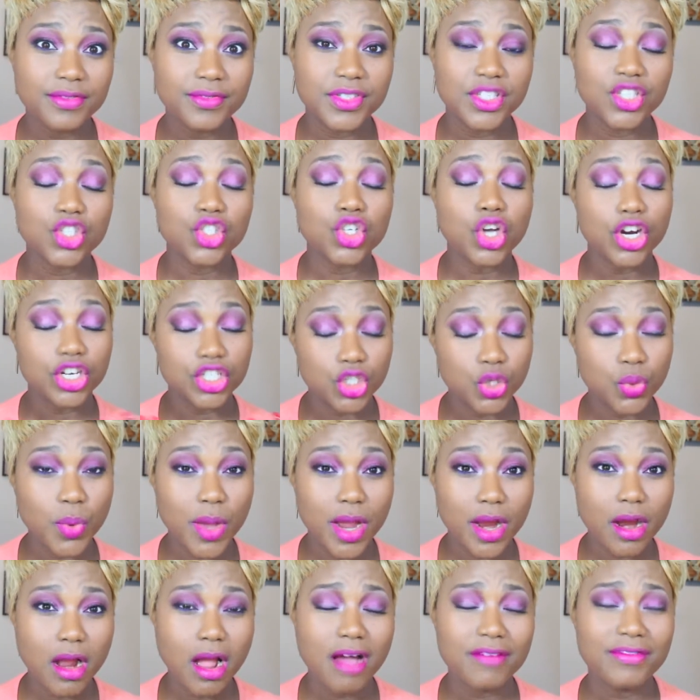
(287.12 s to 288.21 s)
start to
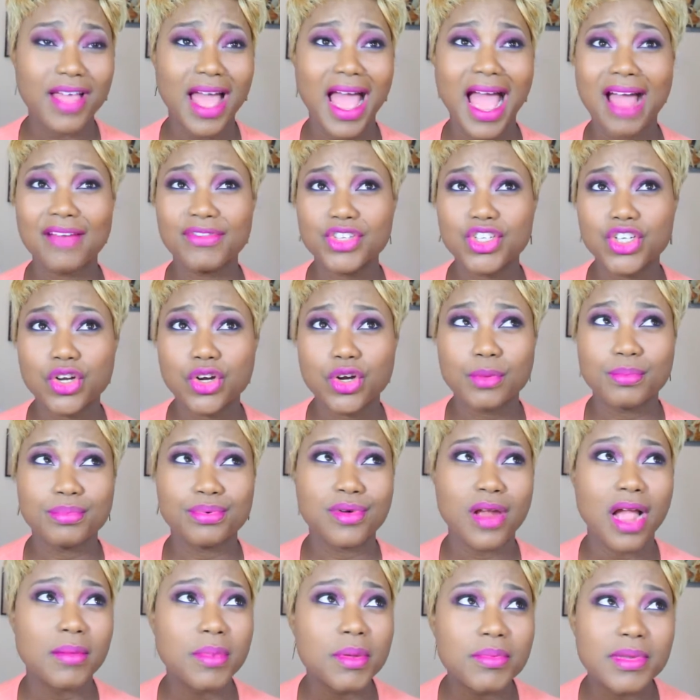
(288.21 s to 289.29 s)
wear off after
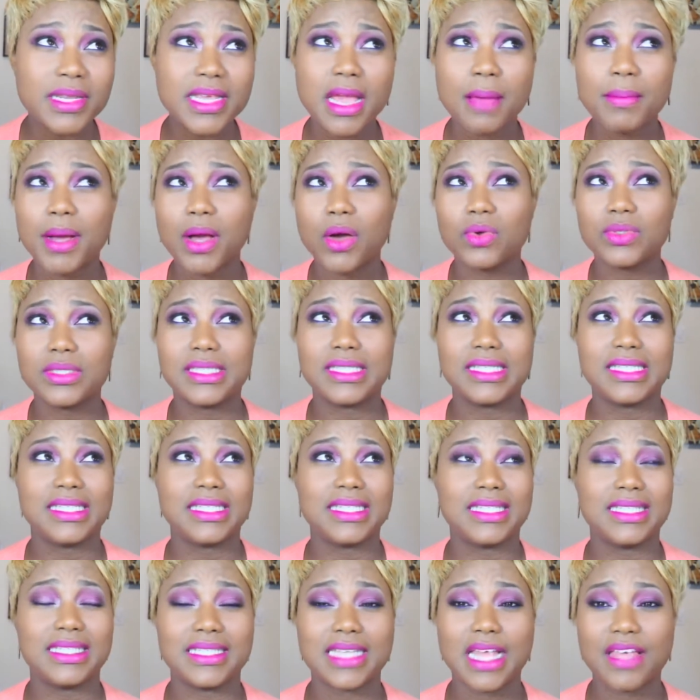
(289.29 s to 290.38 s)
probably about
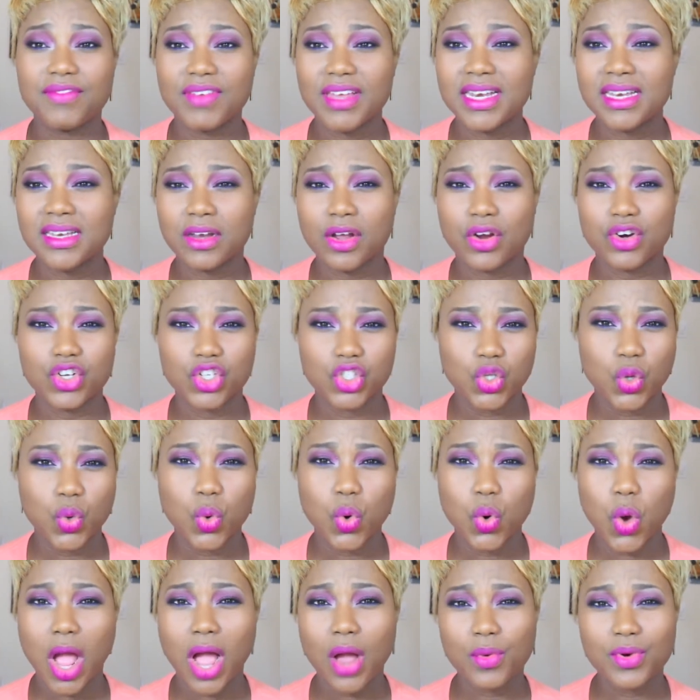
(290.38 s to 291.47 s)
7 or
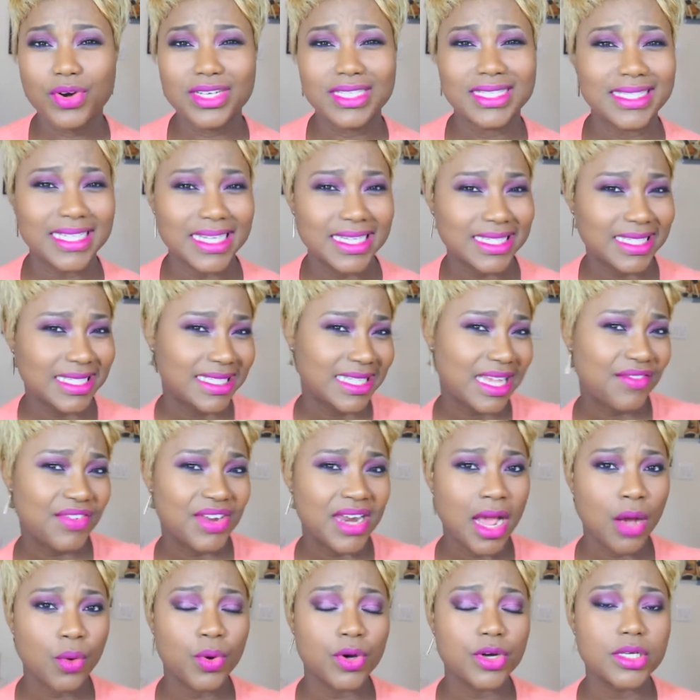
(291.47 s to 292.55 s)
so hours, 6 to
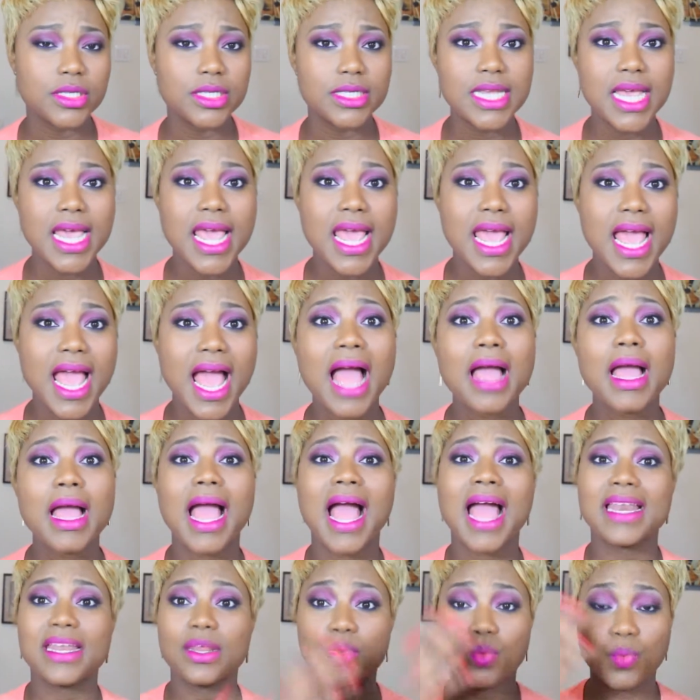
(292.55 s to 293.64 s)
7 hours.
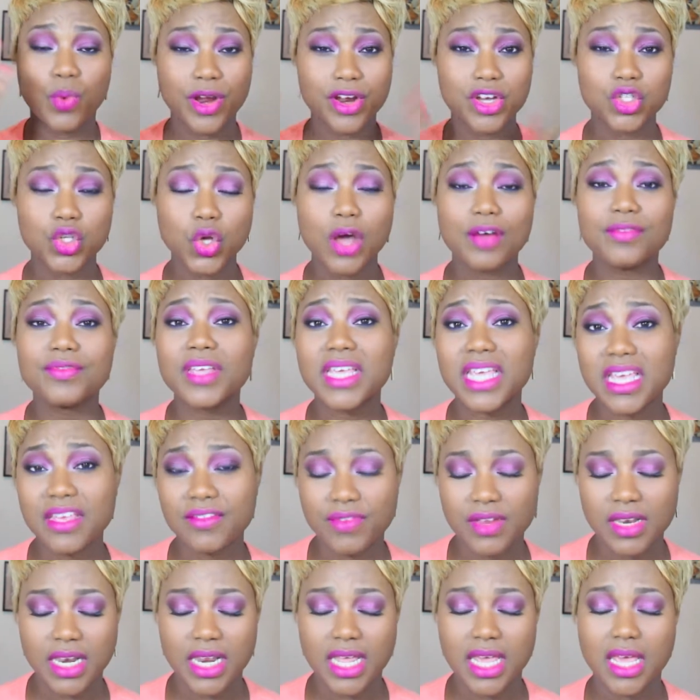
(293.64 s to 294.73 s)
And it wears off
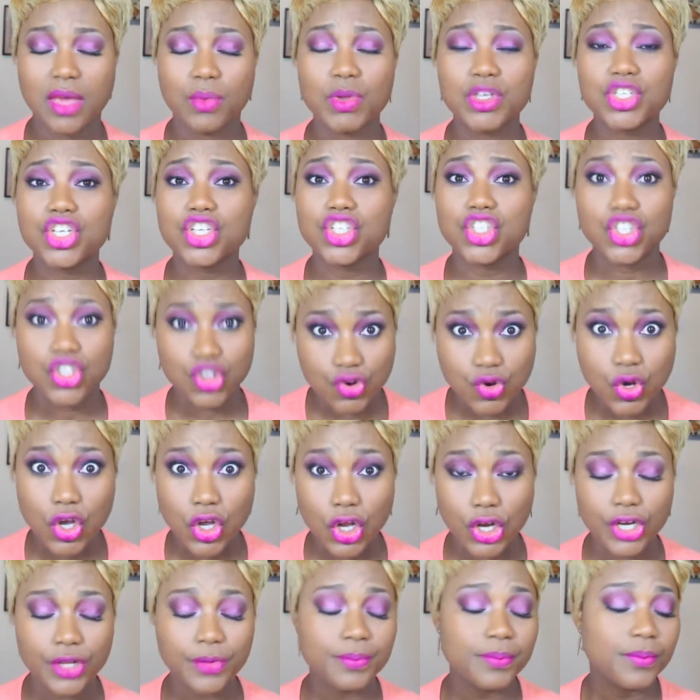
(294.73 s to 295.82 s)
evenly, which is
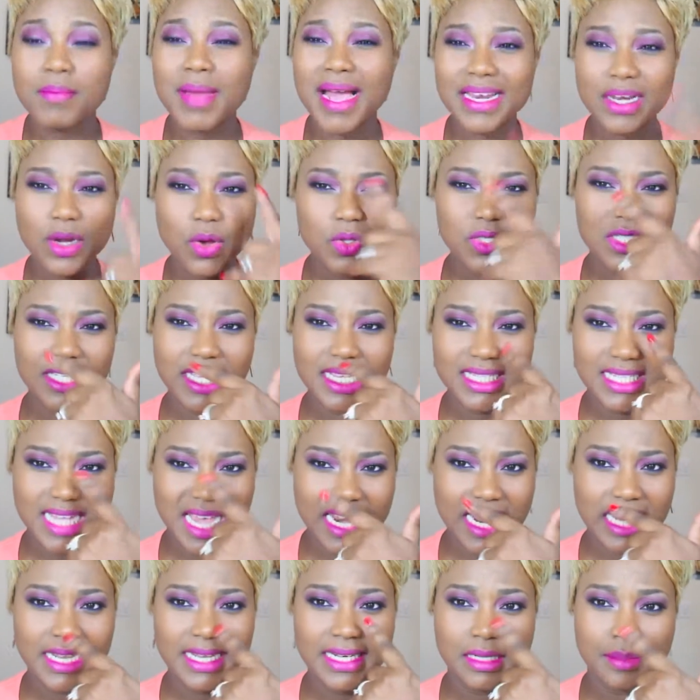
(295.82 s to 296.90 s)
good. My nose does
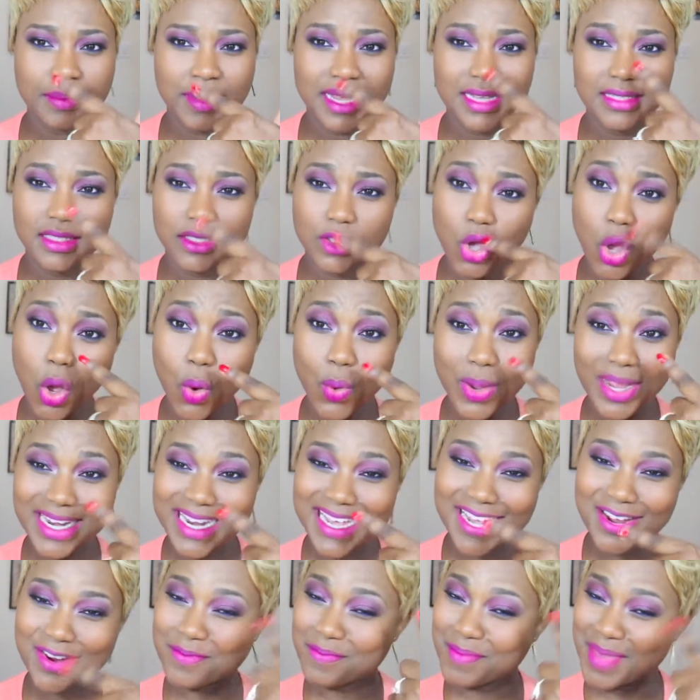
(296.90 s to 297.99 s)
get a little bit
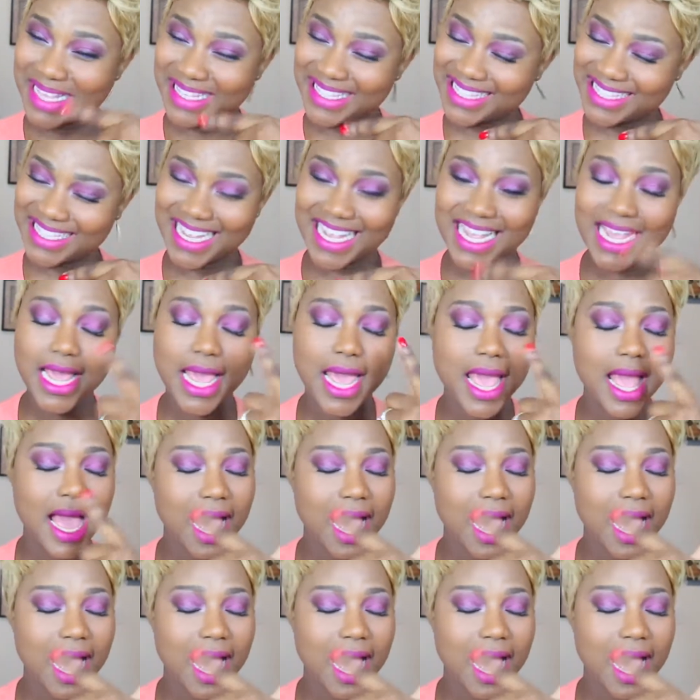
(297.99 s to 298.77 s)
oily or misty,